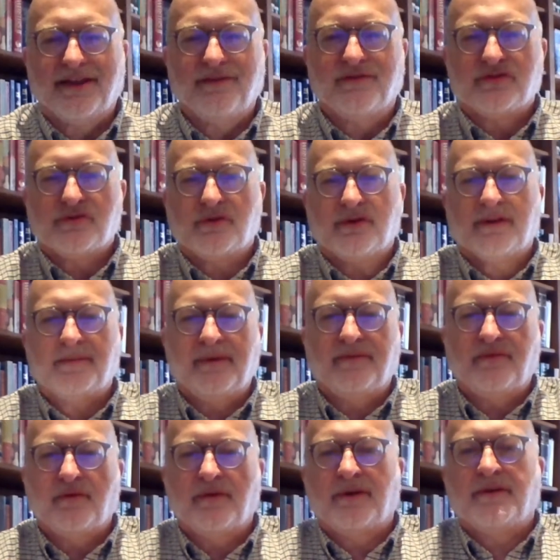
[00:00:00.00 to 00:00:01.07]
you for joining me
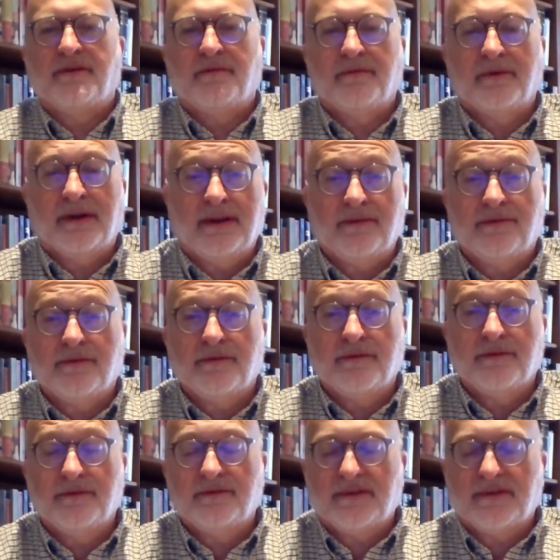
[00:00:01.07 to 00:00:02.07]
for another reading through the New